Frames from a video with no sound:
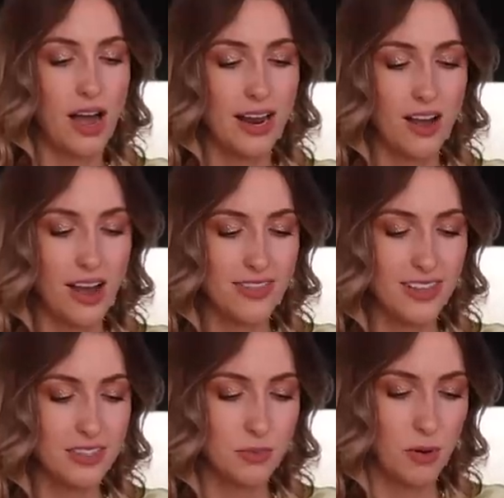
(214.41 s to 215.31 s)
I got
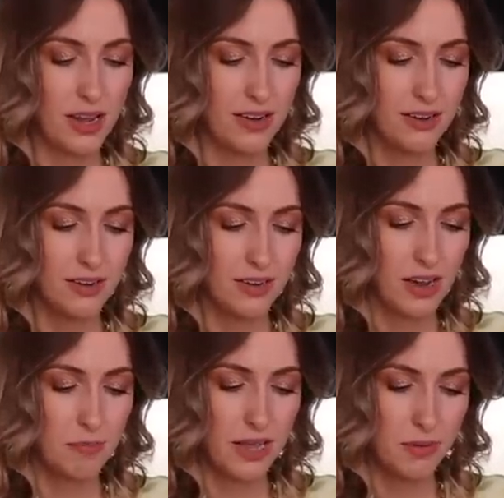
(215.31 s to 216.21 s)
this one.
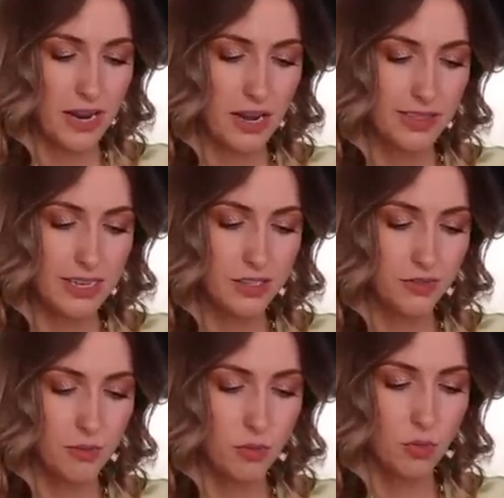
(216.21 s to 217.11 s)
By the way, I got these
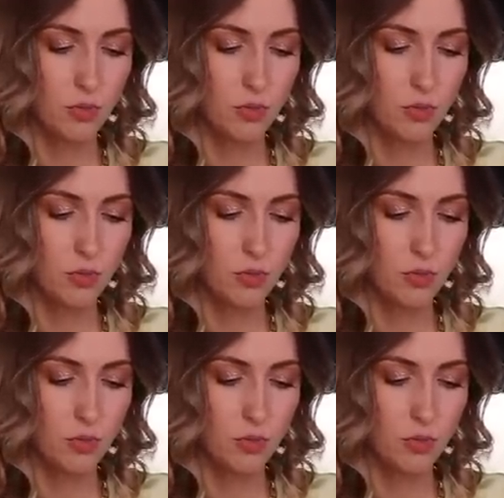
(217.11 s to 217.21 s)
from